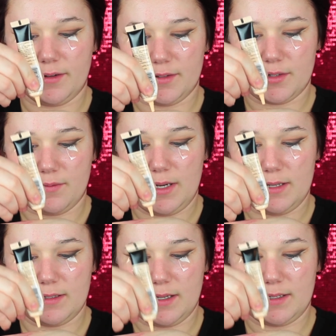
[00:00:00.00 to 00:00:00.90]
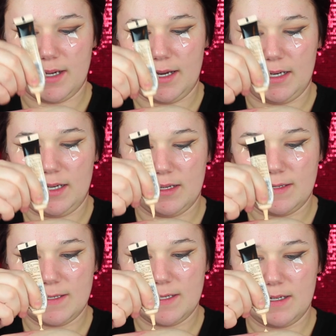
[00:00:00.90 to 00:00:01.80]
and squeeze a tiny
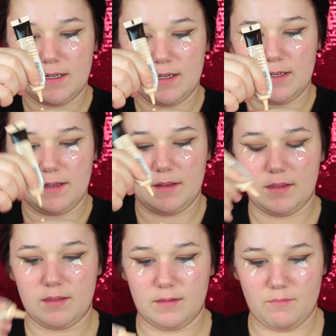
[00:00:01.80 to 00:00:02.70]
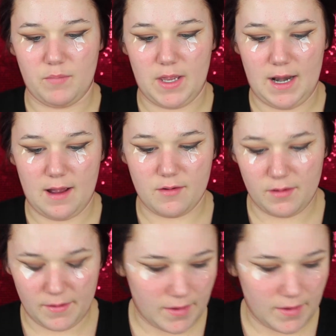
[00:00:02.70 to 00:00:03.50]
bit out.